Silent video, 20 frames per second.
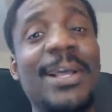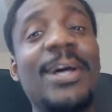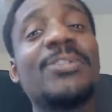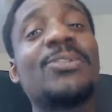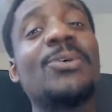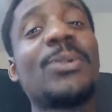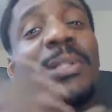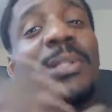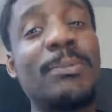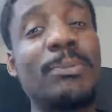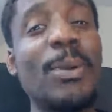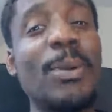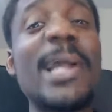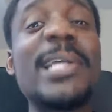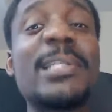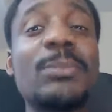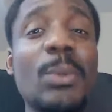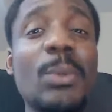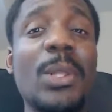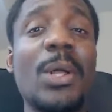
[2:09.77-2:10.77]
so that the
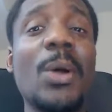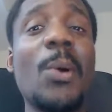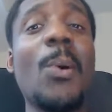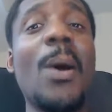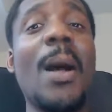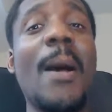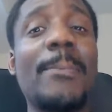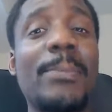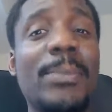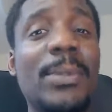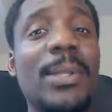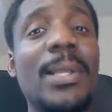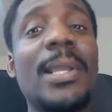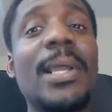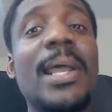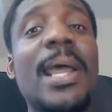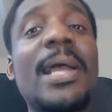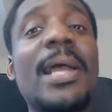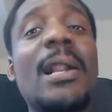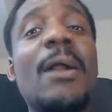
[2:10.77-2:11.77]
price will go up
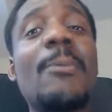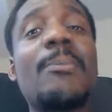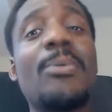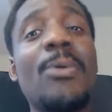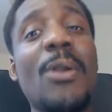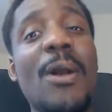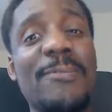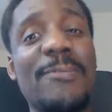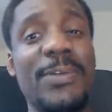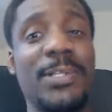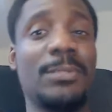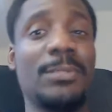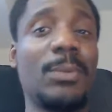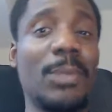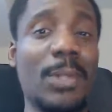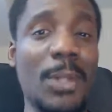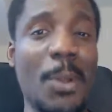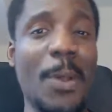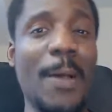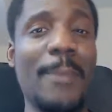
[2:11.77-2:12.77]
and our profits
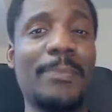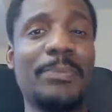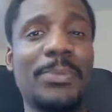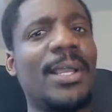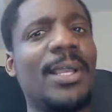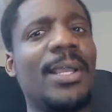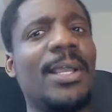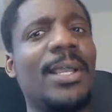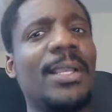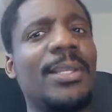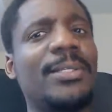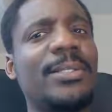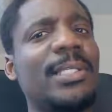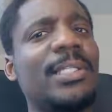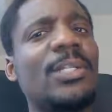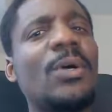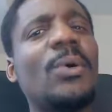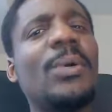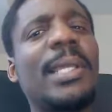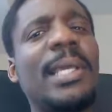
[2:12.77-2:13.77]
will go up. You
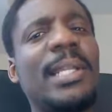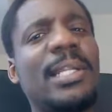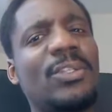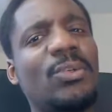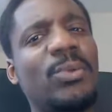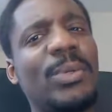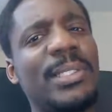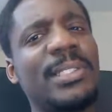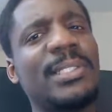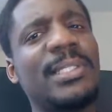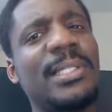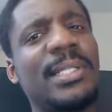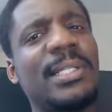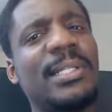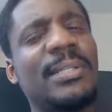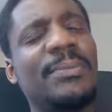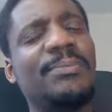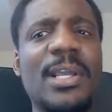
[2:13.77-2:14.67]
see, don't get it twisted.